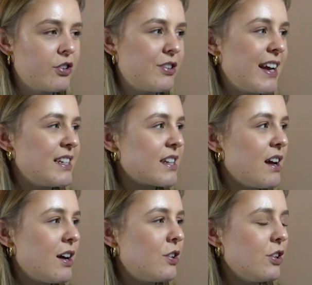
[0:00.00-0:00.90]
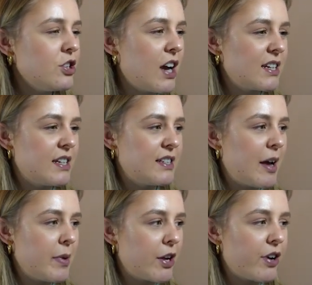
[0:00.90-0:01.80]
Great, our contract has
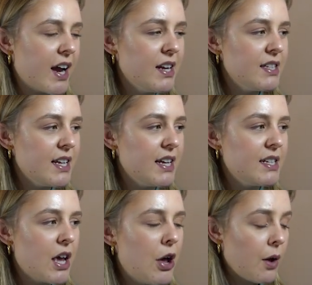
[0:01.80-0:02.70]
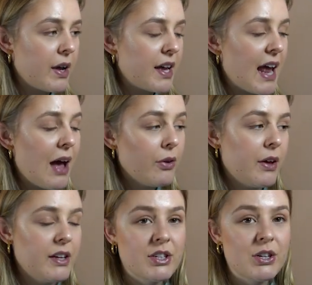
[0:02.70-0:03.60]
now been created. We are now
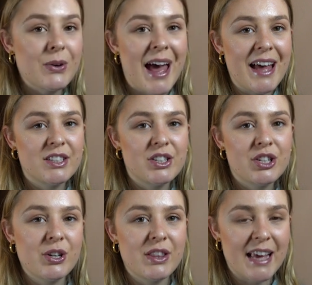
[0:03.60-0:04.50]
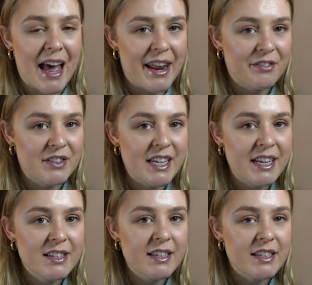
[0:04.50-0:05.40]
going to head to the N F
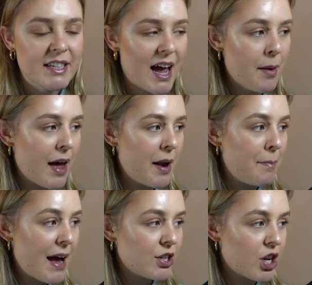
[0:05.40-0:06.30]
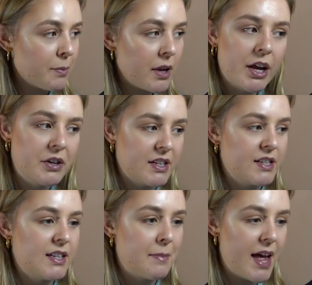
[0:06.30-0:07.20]
Ts tab and batch upload
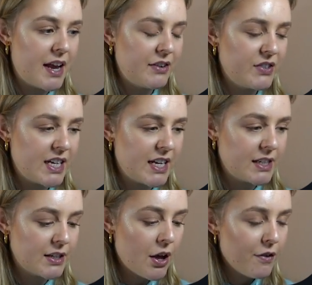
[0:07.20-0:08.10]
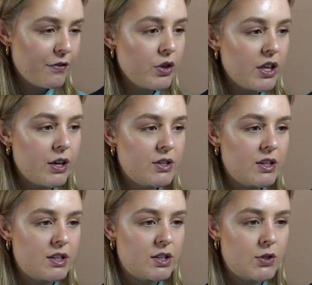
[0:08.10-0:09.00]
some N F Ts for the
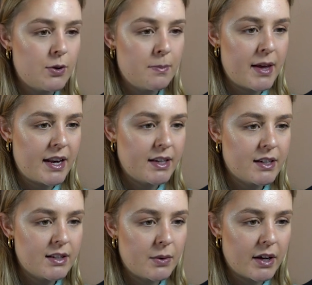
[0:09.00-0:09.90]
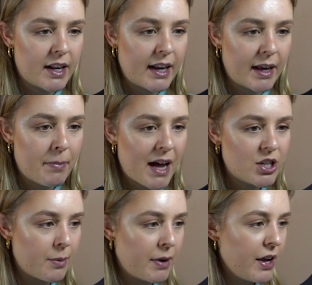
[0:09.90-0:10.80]
users to mint. So we're going to click
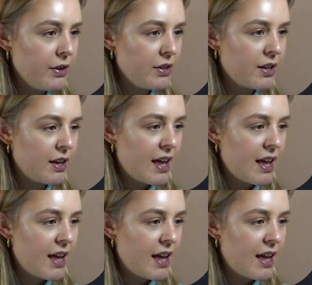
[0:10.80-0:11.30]
batch upload.